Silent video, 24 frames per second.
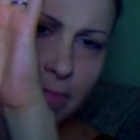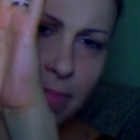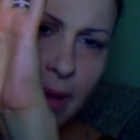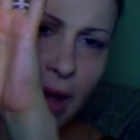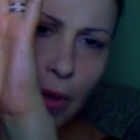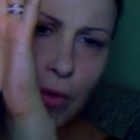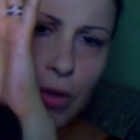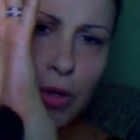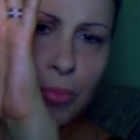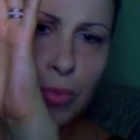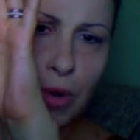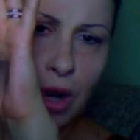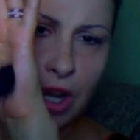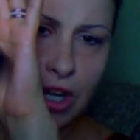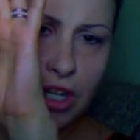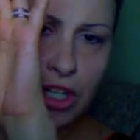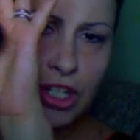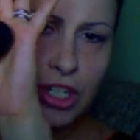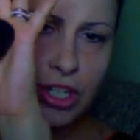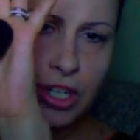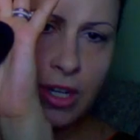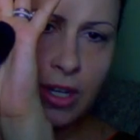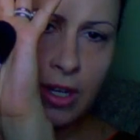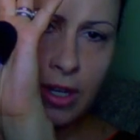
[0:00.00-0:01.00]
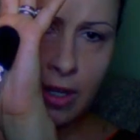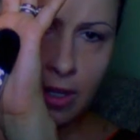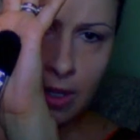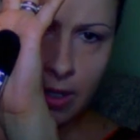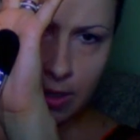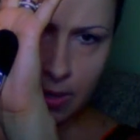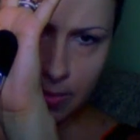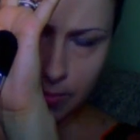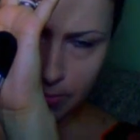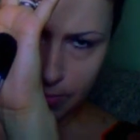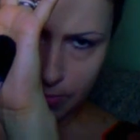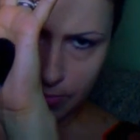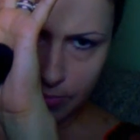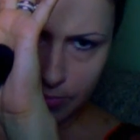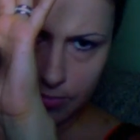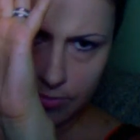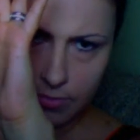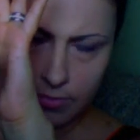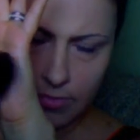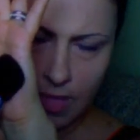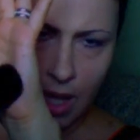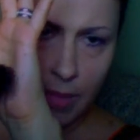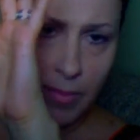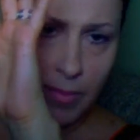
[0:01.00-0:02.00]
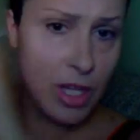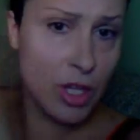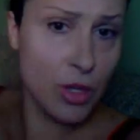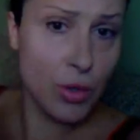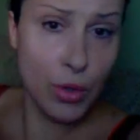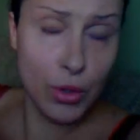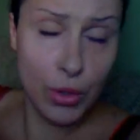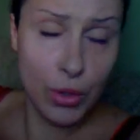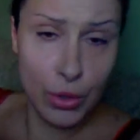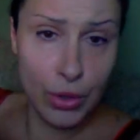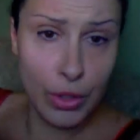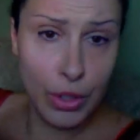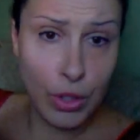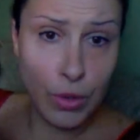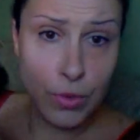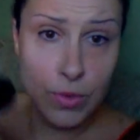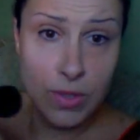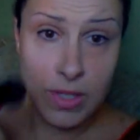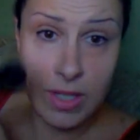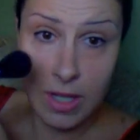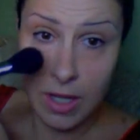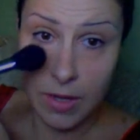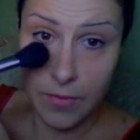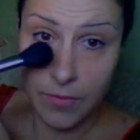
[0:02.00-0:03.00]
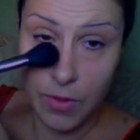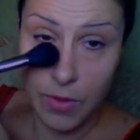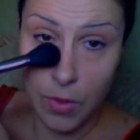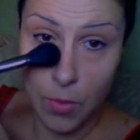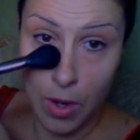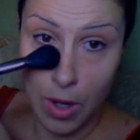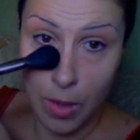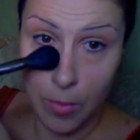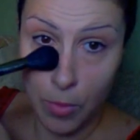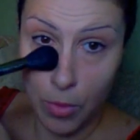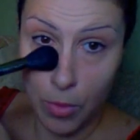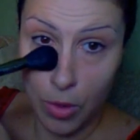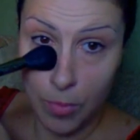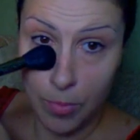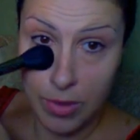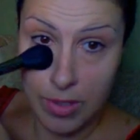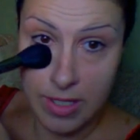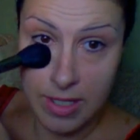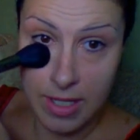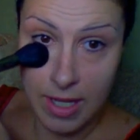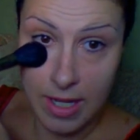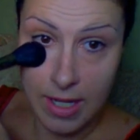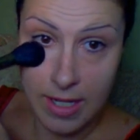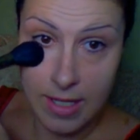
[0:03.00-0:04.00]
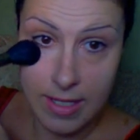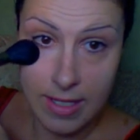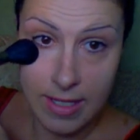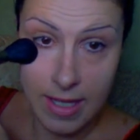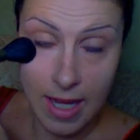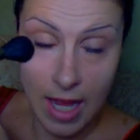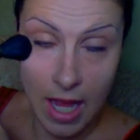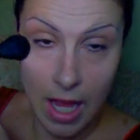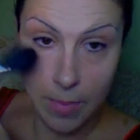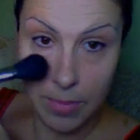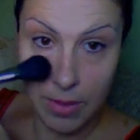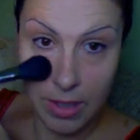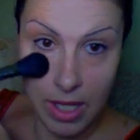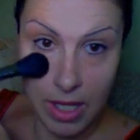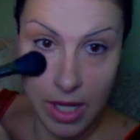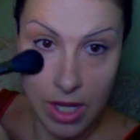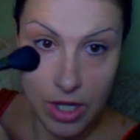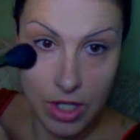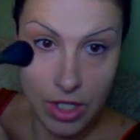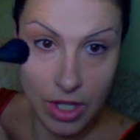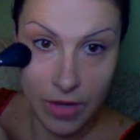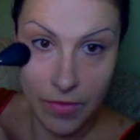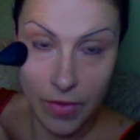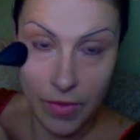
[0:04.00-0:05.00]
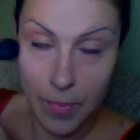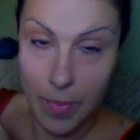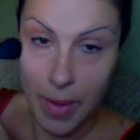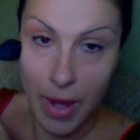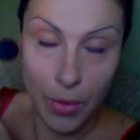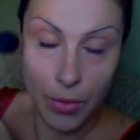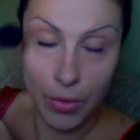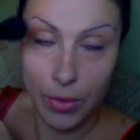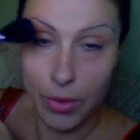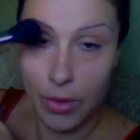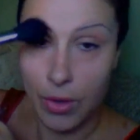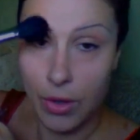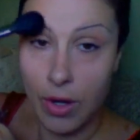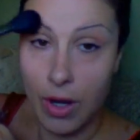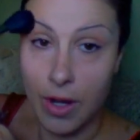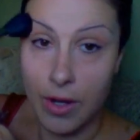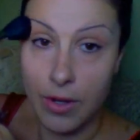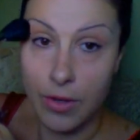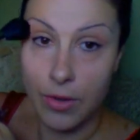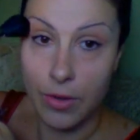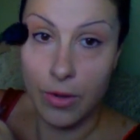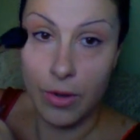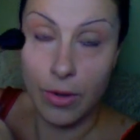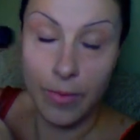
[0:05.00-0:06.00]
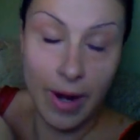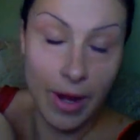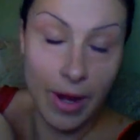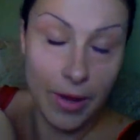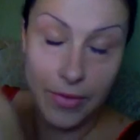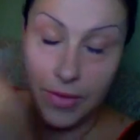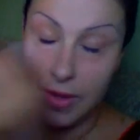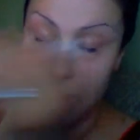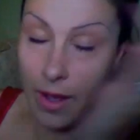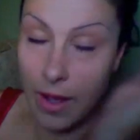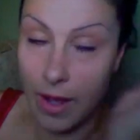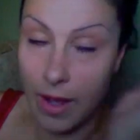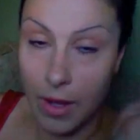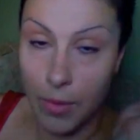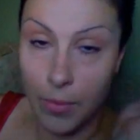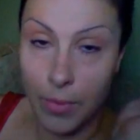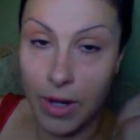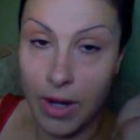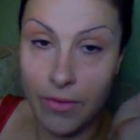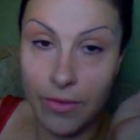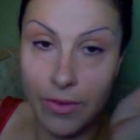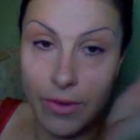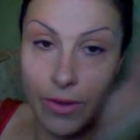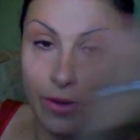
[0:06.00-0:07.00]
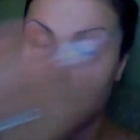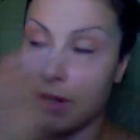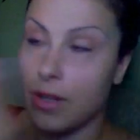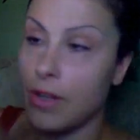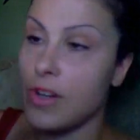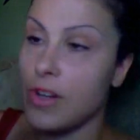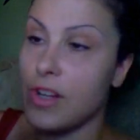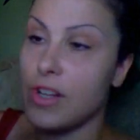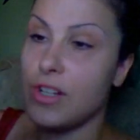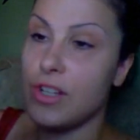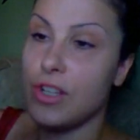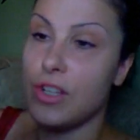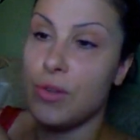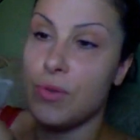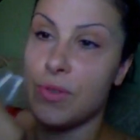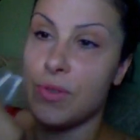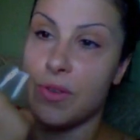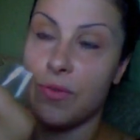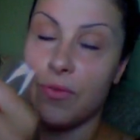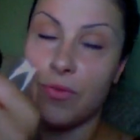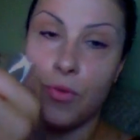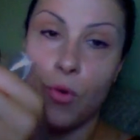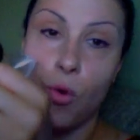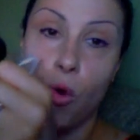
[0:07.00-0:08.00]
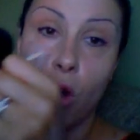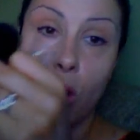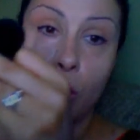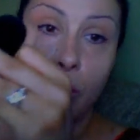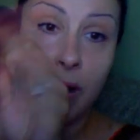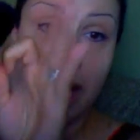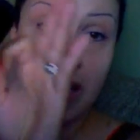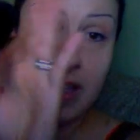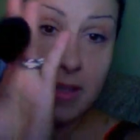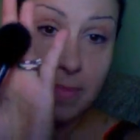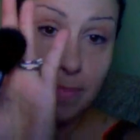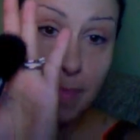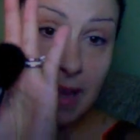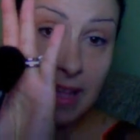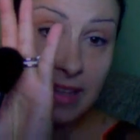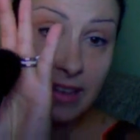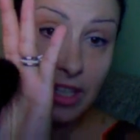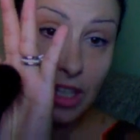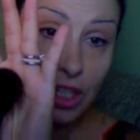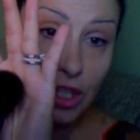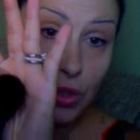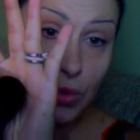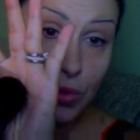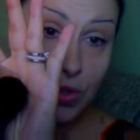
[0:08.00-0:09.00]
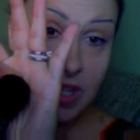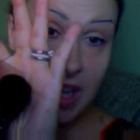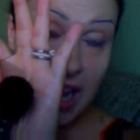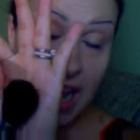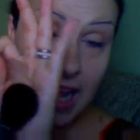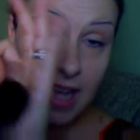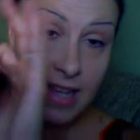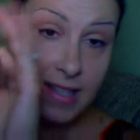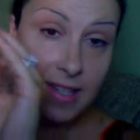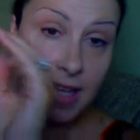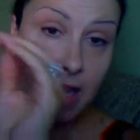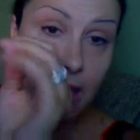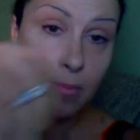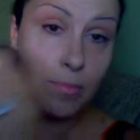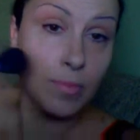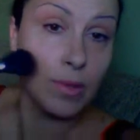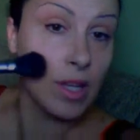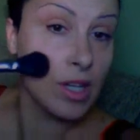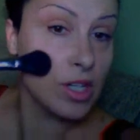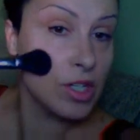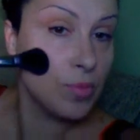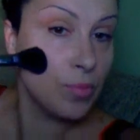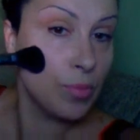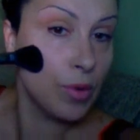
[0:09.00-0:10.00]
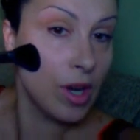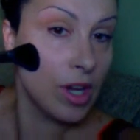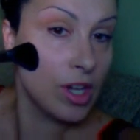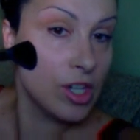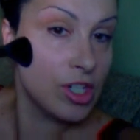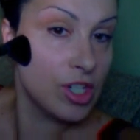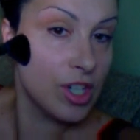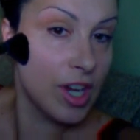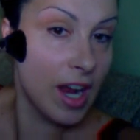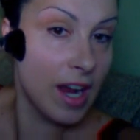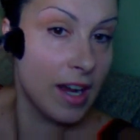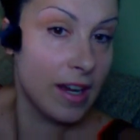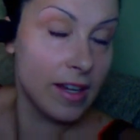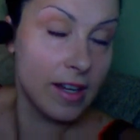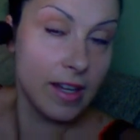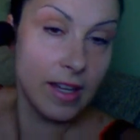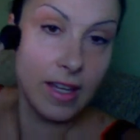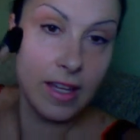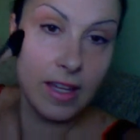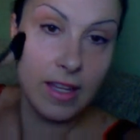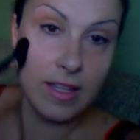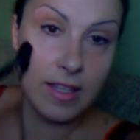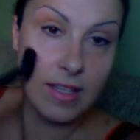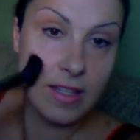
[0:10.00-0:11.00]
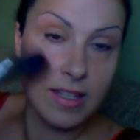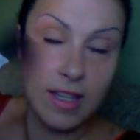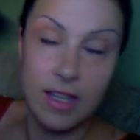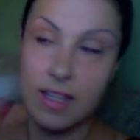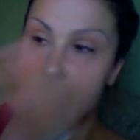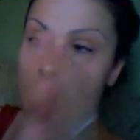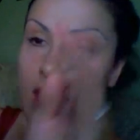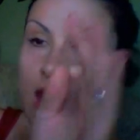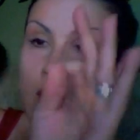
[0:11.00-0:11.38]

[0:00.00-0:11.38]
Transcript: a powder brush. I mean, you could use it if you want more precise application of a powder under, around the eye, whatever you need to use it for, but it's mainly used as a blush brush, and it does